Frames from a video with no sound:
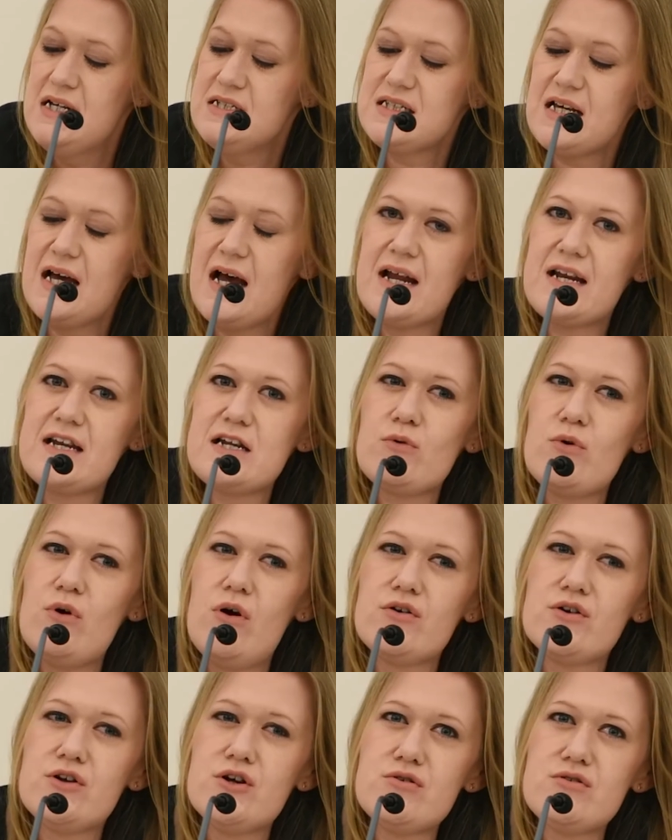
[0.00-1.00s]
to
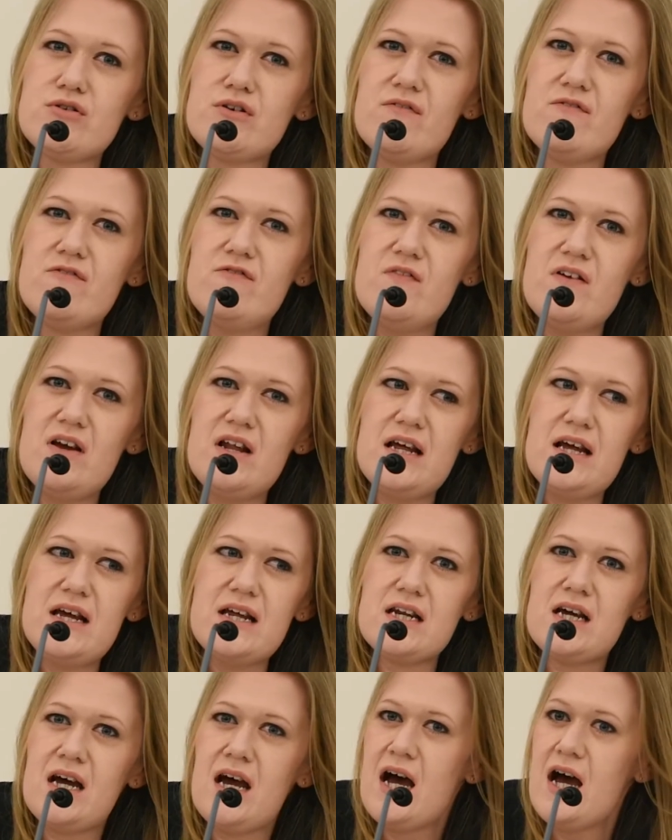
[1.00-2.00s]
anyone who can fill
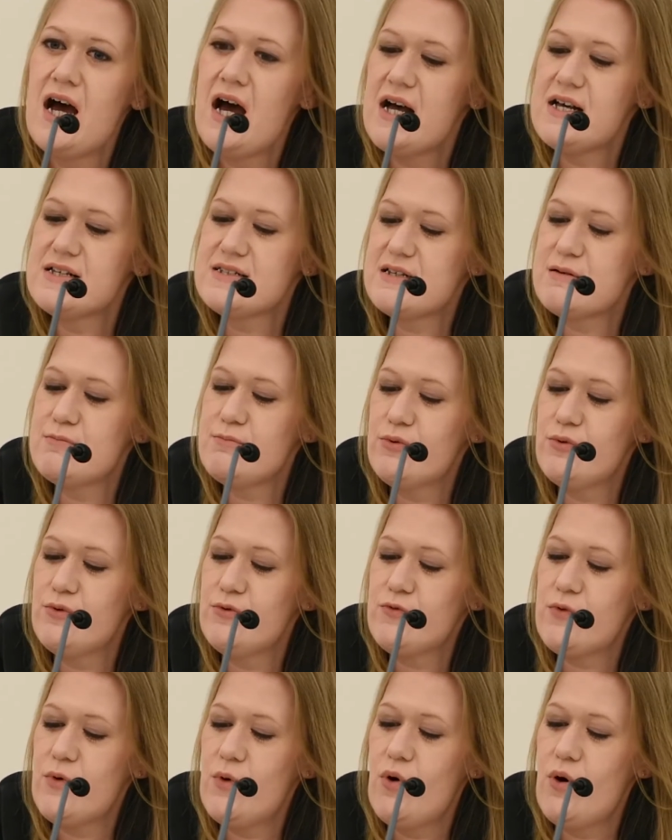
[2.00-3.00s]
in a simple
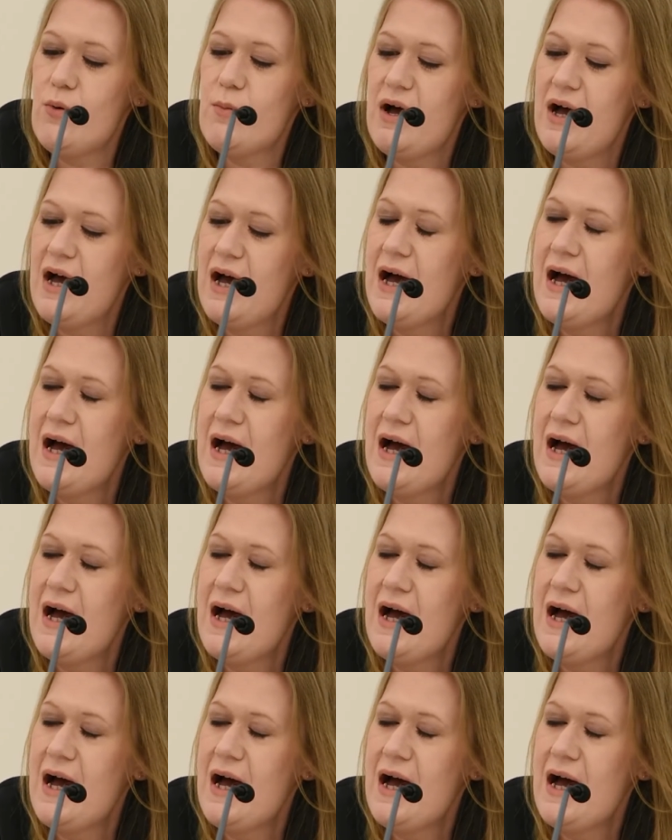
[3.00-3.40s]
form